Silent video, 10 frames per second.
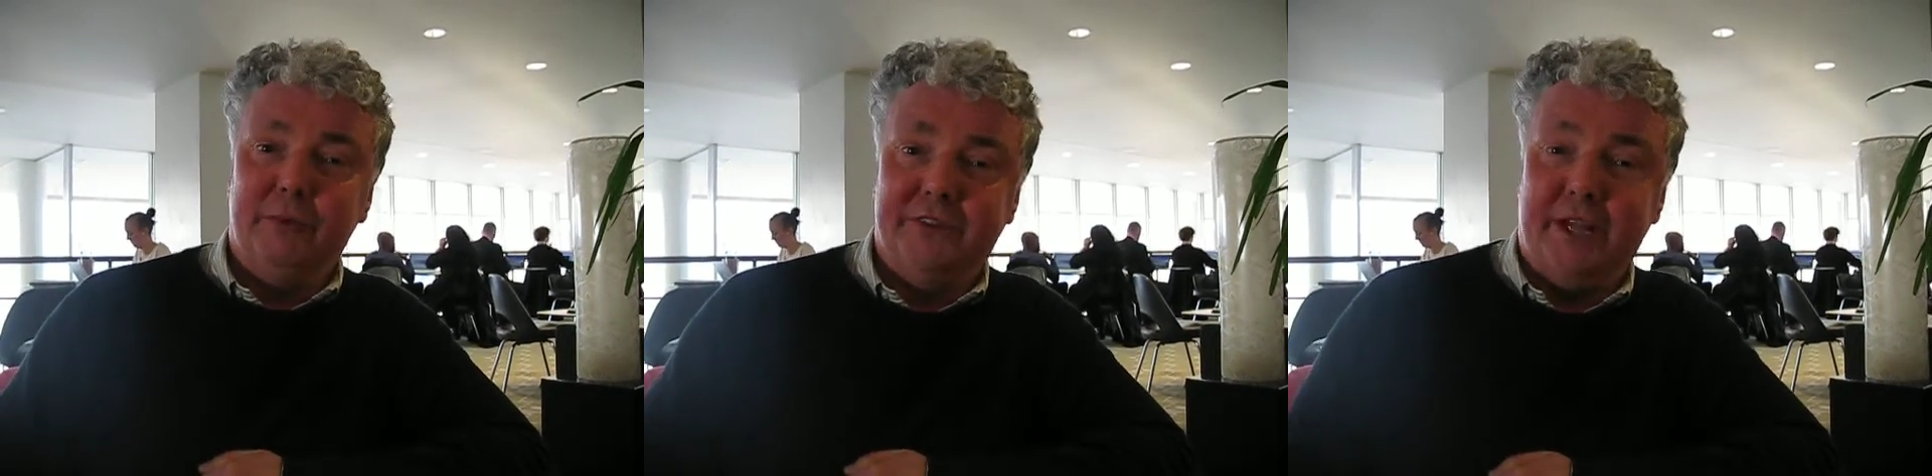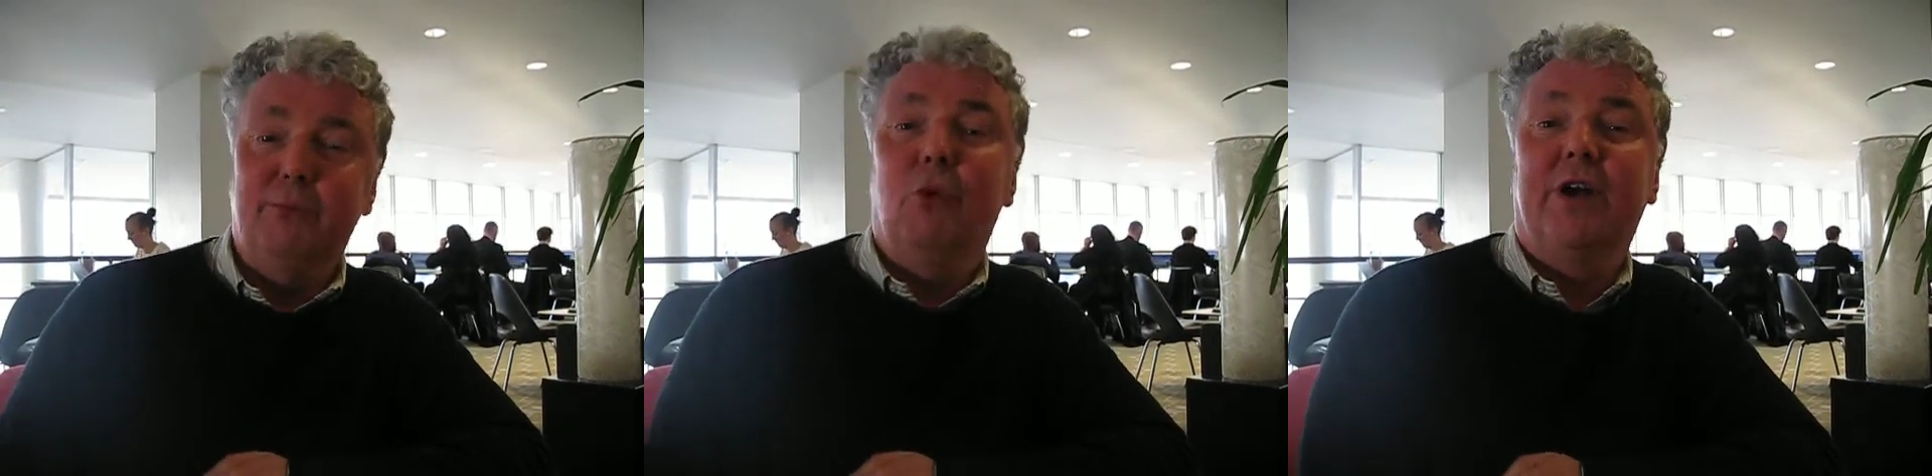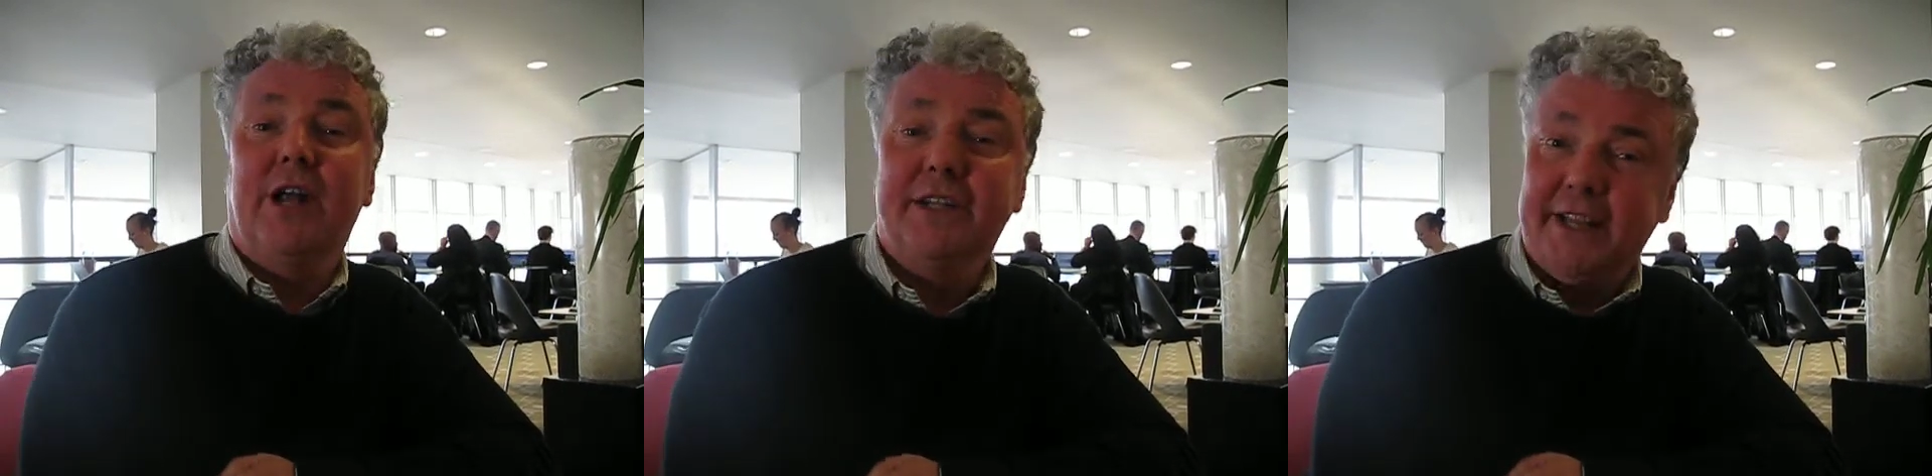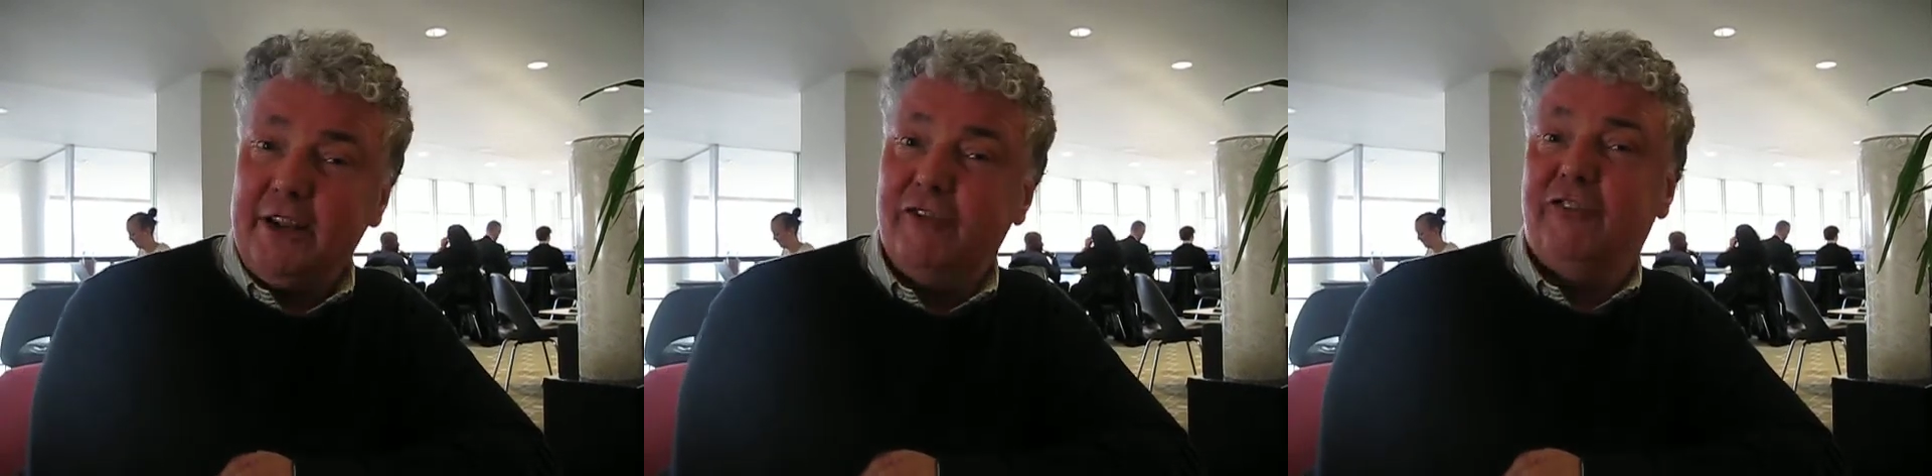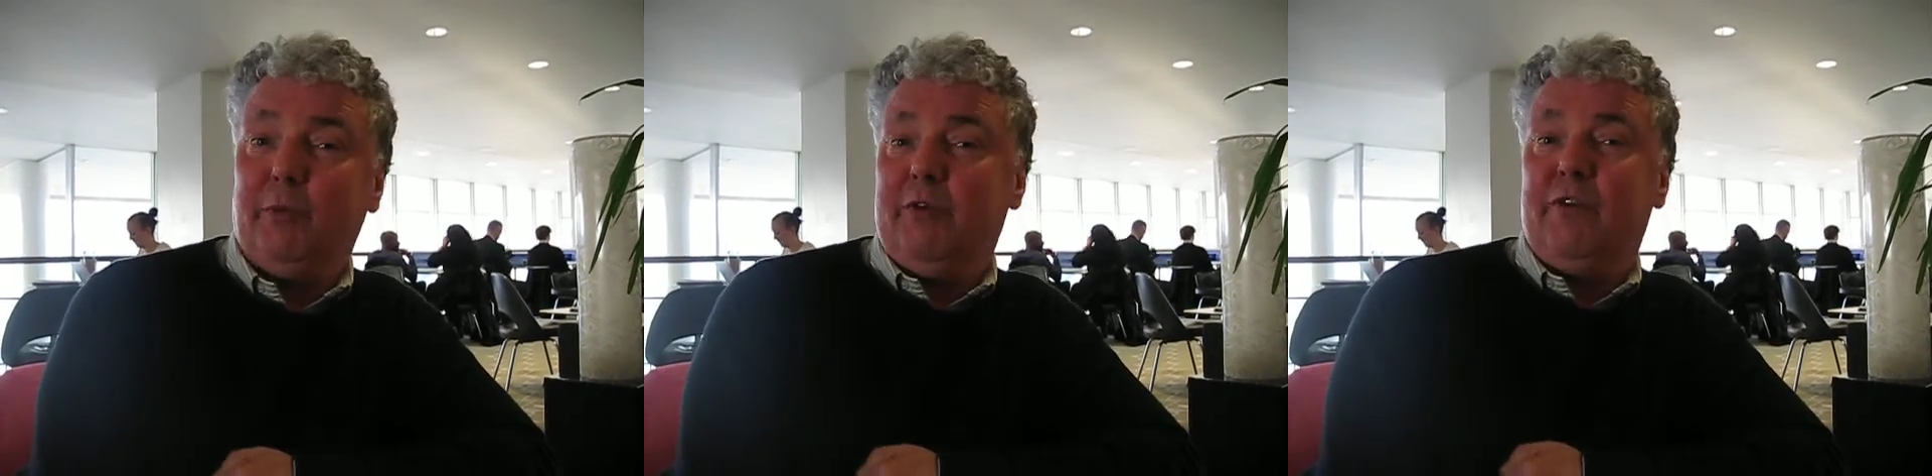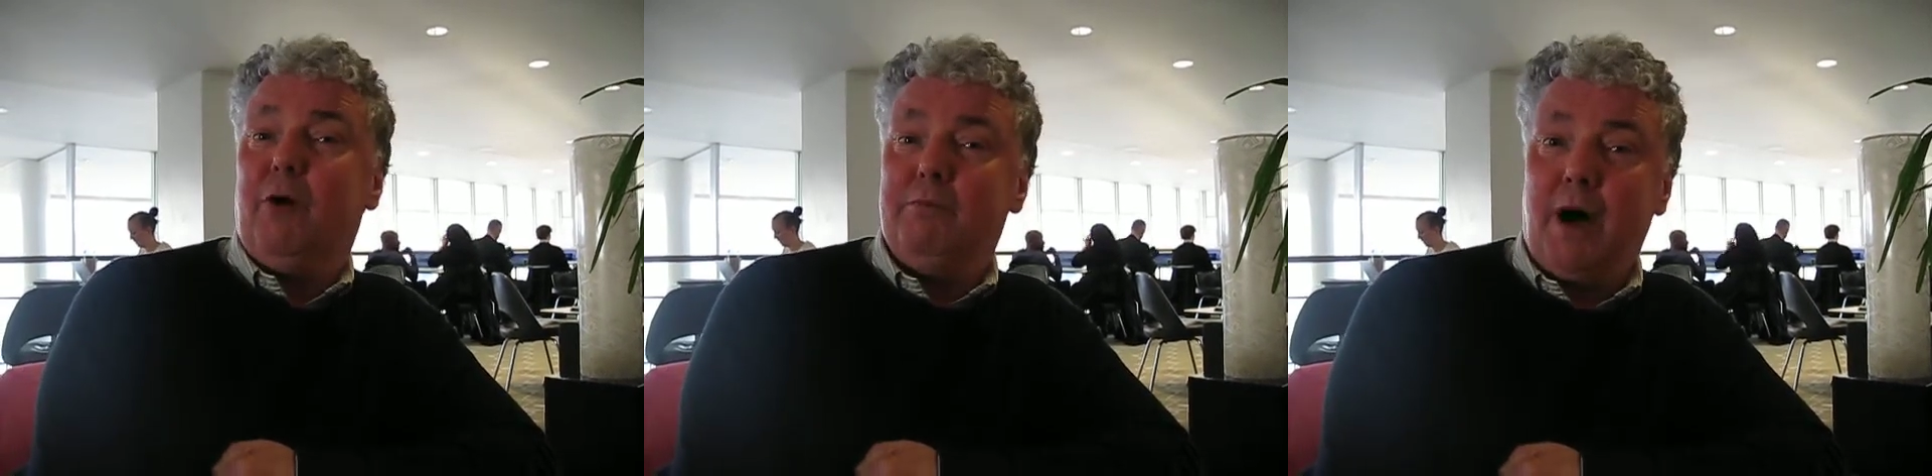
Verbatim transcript: with some organisations that we felt